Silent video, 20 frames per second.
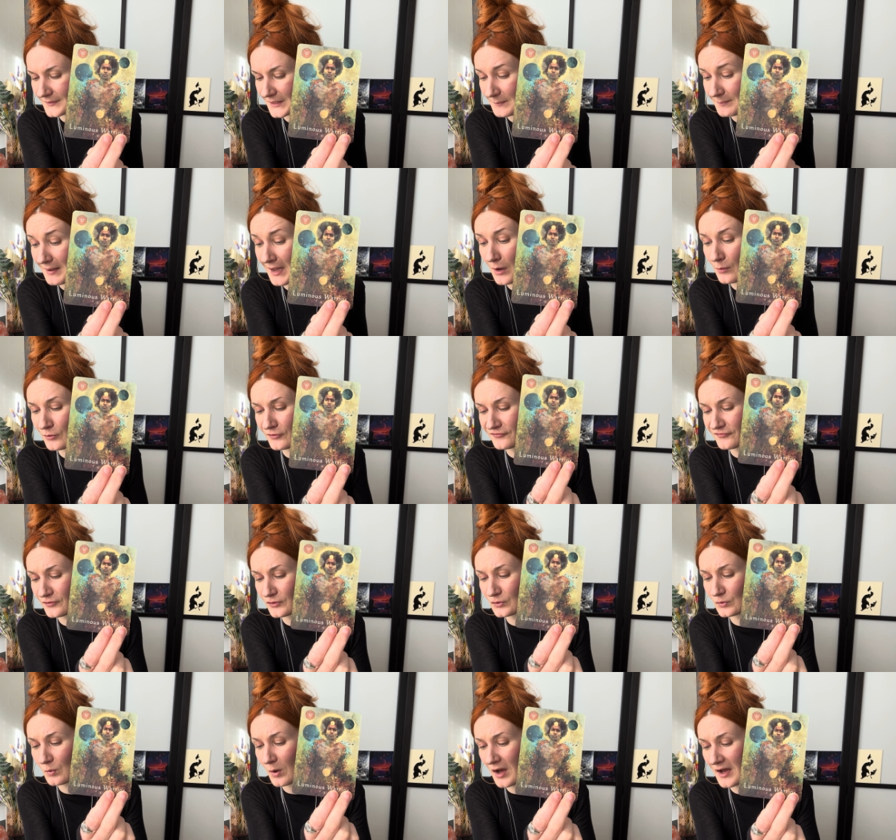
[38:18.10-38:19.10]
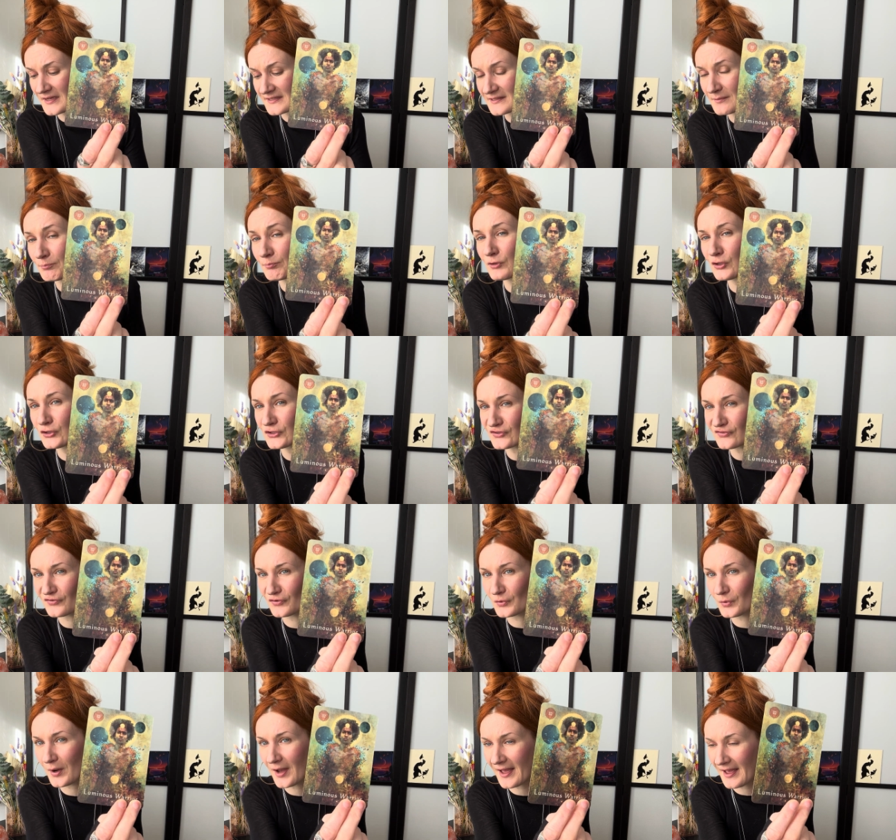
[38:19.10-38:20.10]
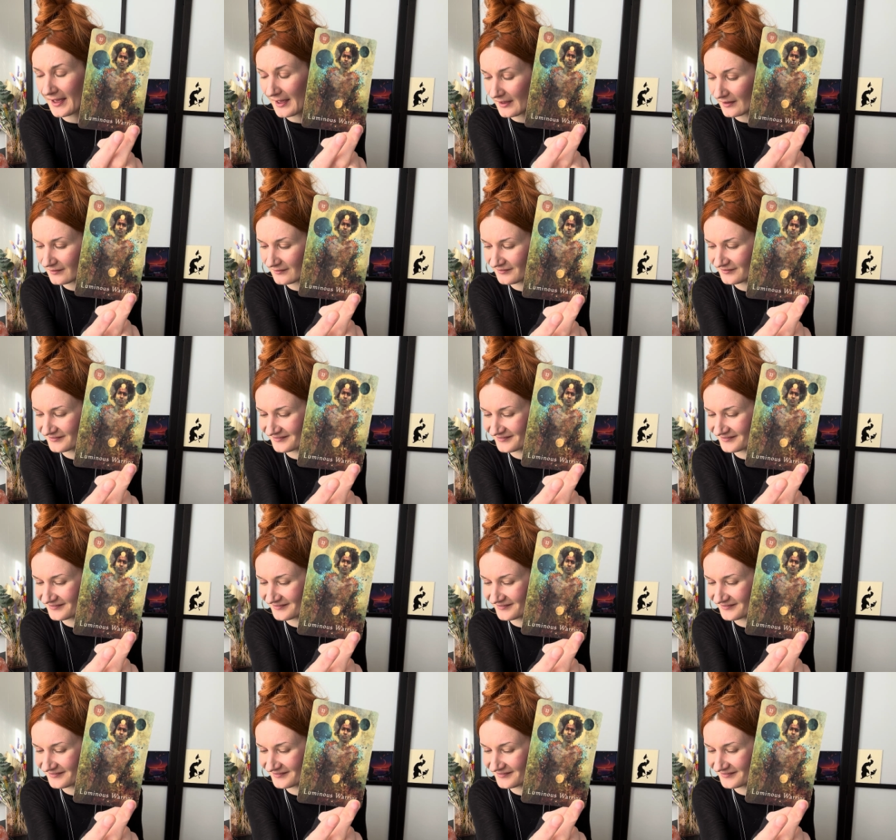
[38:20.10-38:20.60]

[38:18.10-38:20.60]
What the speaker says: powerful, wise and beautiful way.